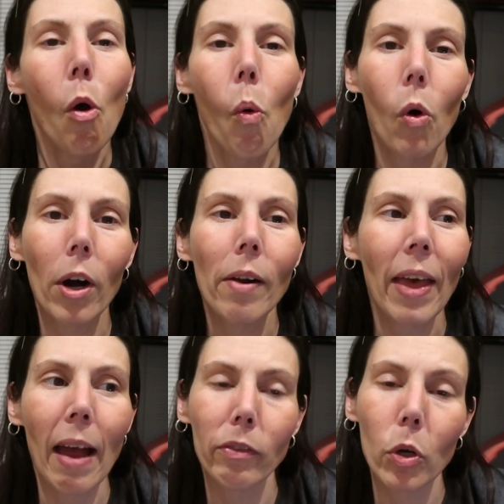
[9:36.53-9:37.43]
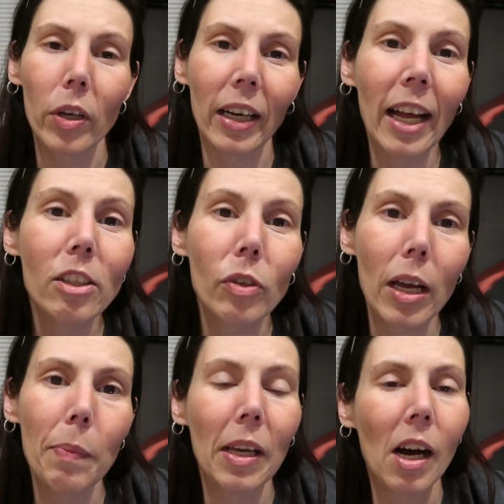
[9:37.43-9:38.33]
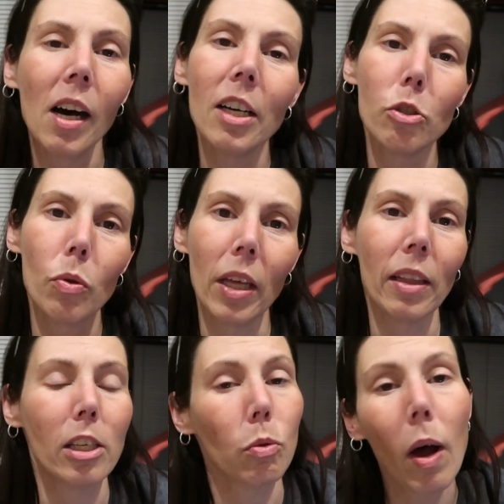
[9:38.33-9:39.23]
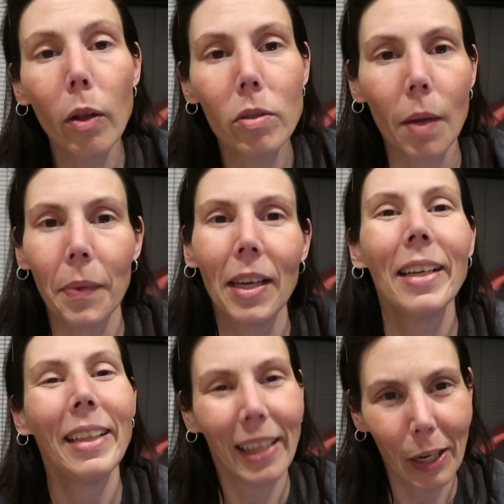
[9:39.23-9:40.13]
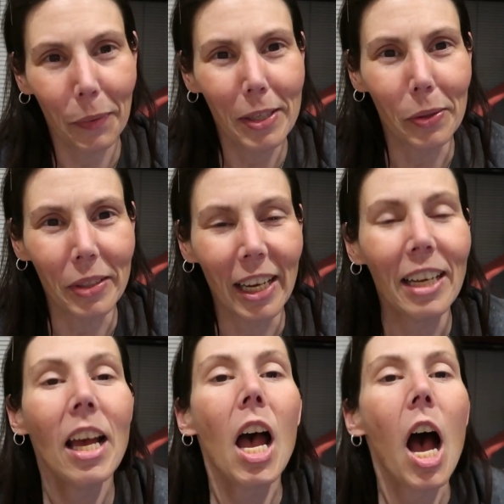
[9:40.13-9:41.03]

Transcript: or they have to go get an x-ray because you think they swallowed something, like Weasel did,